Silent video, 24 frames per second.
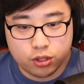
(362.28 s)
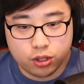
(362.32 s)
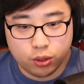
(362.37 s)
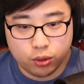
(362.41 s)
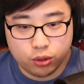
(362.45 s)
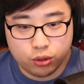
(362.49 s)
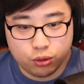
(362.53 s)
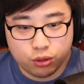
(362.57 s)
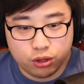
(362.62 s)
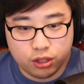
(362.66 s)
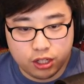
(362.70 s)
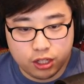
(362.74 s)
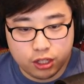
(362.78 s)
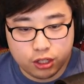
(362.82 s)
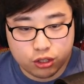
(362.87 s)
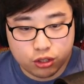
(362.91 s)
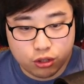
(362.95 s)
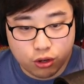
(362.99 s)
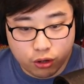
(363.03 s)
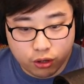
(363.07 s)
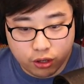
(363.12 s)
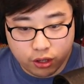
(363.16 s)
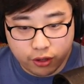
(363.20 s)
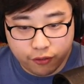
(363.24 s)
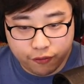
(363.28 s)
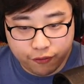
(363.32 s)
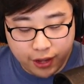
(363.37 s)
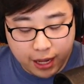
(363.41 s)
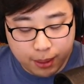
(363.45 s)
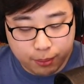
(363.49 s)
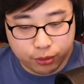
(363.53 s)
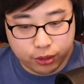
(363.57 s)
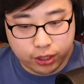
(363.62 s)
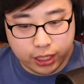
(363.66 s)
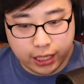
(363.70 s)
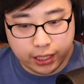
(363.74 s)
is go to the circuit
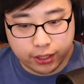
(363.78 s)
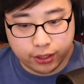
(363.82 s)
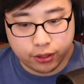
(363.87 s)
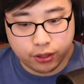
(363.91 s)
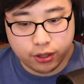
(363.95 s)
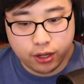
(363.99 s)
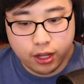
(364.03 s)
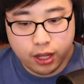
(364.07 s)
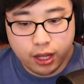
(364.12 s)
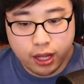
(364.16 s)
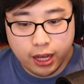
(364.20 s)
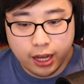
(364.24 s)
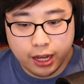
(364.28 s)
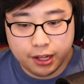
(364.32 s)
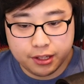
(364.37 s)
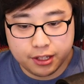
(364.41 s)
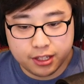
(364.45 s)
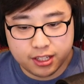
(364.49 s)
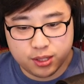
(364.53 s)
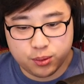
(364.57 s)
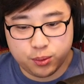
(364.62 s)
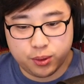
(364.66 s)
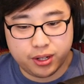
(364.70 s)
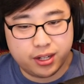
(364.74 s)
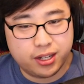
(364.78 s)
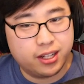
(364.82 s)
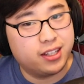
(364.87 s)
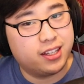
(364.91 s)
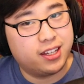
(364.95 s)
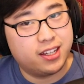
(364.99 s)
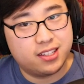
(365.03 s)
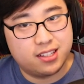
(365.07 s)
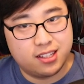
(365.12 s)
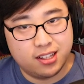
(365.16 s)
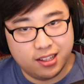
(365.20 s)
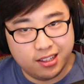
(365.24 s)
fabricator, and this is where it kind
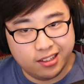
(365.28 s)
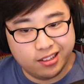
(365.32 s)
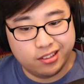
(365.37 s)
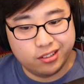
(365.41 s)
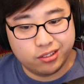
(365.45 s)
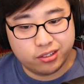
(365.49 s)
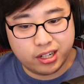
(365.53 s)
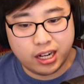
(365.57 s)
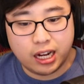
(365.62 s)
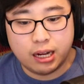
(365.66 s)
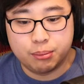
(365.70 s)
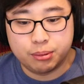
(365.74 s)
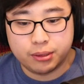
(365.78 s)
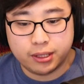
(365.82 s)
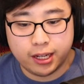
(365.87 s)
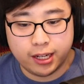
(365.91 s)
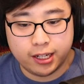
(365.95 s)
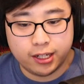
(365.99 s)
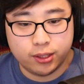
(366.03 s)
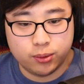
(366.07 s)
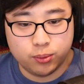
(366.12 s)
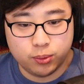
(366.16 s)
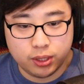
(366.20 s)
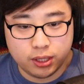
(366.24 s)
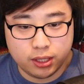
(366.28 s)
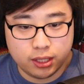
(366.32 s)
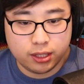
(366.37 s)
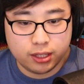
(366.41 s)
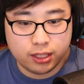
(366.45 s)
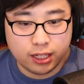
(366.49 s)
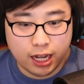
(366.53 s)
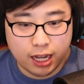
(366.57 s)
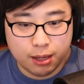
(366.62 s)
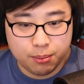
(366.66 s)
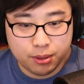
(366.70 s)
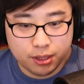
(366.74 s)
of gets a little complicated. We a
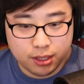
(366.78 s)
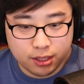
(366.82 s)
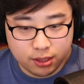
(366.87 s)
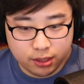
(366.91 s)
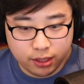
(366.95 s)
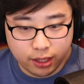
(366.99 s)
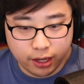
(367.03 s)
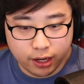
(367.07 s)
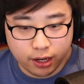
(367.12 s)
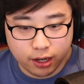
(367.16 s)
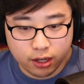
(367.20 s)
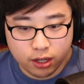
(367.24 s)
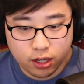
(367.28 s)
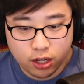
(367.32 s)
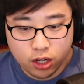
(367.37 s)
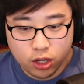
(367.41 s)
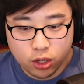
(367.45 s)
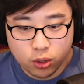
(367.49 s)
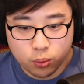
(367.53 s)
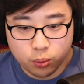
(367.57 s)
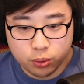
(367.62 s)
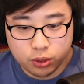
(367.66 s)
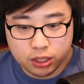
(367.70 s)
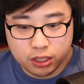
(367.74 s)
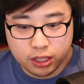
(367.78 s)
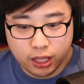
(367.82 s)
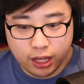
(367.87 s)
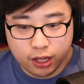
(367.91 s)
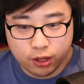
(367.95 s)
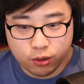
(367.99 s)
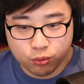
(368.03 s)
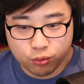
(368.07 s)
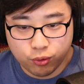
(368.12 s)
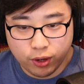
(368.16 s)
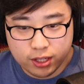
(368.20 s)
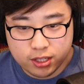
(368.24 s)
diamond in there, we need
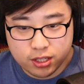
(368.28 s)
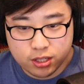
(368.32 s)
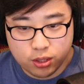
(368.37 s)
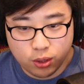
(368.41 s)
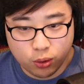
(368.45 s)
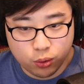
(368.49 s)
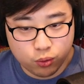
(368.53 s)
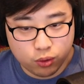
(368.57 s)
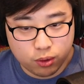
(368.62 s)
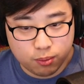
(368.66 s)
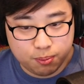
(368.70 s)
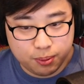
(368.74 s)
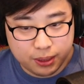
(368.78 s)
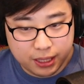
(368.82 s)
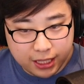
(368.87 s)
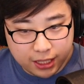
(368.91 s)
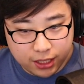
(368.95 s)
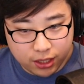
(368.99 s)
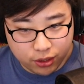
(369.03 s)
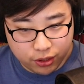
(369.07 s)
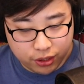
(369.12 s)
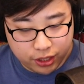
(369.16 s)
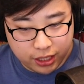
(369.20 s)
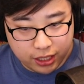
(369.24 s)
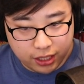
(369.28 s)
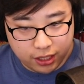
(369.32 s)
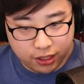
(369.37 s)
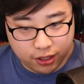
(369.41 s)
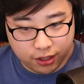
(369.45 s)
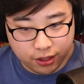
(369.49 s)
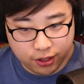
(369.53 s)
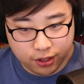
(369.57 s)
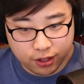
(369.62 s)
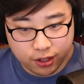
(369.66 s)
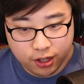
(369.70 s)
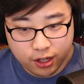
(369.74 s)
a redstone repeater
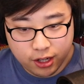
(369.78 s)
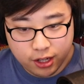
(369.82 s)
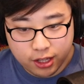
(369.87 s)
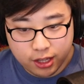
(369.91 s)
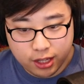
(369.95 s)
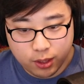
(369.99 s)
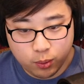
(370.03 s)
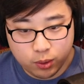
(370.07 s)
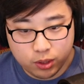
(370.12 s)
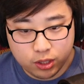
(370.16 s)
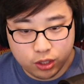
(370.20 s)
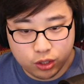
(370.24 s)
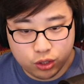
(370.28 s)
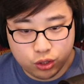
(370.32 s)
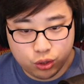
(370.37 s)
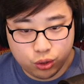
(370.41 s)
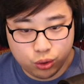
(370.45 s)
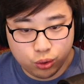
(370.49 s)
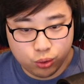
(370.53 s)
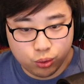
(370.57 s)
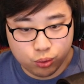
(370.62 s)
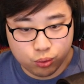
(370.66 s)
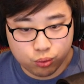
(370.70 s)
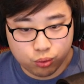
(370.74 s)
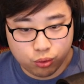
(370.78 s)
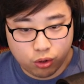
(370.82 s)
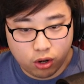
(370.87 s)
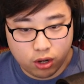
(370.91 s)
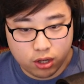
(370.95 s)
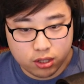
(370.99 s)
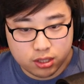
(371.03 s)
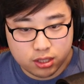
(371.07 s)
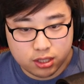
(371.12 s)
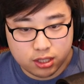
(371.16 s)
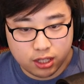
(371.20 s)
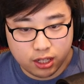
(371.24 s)
here, then we need 2
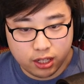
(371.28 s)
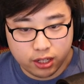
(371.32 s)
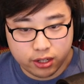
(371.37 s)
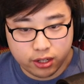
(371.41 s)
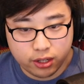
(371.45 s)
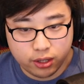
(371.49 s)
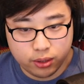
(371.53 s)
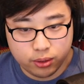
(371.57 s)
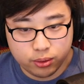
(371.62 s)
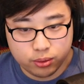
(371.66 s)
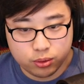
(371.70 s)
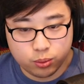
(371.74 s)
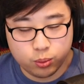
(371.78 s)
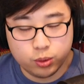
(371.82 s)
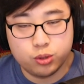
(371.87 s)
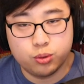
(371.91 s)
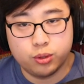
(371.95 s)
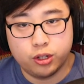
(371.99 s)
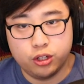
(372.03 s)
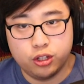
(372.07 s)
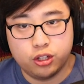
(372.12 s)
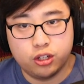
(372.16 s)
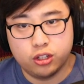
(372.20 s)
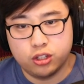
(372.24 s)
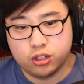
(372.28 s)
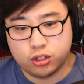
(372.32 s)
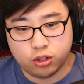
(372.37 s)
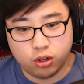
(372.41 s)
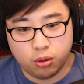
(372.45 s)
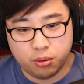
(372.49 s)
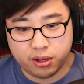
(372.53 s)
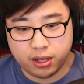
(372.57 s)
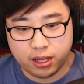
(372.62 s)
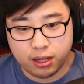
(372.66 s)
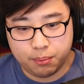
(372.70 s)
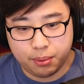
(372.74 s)
raw silicones, which you can just
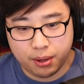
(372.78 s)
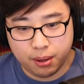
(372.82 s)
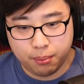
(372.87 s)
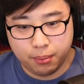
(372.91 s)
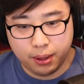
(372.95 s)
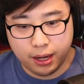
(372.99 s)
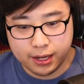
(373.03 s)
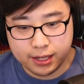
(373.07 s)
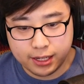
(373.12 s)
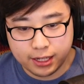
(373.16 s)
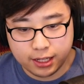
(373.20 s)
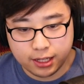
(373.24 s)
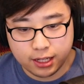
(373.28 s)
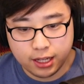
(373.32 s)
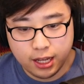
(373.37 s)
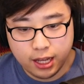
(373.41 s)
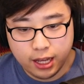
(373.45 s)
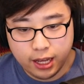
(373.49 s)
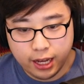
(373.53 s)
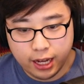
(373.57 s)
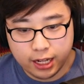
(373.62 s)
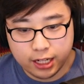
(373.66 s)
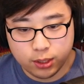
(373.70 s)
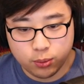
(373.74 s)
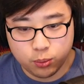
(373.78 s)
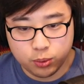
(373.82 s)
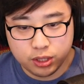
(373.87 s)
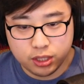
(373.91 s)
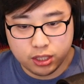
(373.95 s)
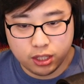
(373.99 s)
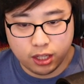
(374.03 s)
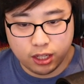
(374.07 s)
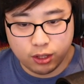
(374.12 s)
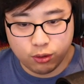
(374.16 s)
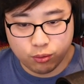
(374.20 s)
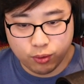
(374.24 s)
go get by mining, and then we
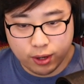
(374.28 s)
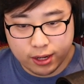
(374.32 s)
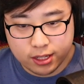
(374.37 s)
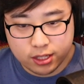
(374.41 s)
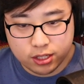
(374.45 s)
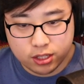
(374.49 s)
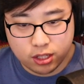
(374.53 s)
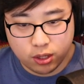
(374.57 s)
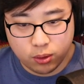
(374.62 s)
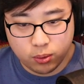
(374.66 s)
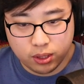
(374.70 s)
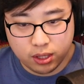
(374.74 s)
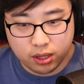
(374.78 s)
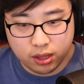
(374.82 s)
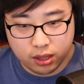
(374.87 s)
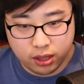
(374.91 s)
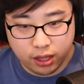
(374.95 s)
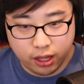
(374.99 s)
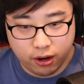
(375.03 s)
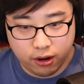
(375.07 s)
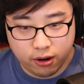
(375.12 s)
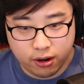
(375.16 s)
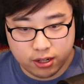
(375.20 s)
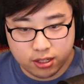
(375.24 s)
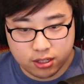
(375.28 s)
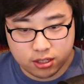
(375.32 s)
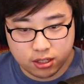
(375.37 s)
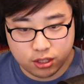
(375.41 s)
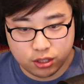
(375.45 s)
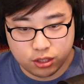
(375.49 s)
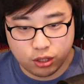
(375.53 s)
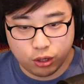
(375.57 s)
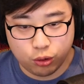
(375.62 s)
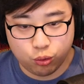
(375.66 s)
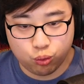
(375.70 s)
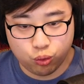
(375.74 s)
need a redstone in there, and it's
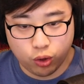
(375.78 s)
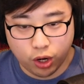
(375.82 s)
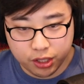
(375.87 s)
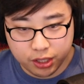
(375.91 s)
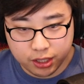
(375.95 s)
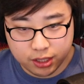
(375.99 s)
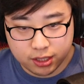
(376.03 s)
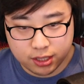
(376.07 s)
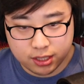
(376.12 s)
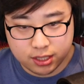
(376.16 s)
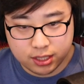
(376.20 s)
gonna start running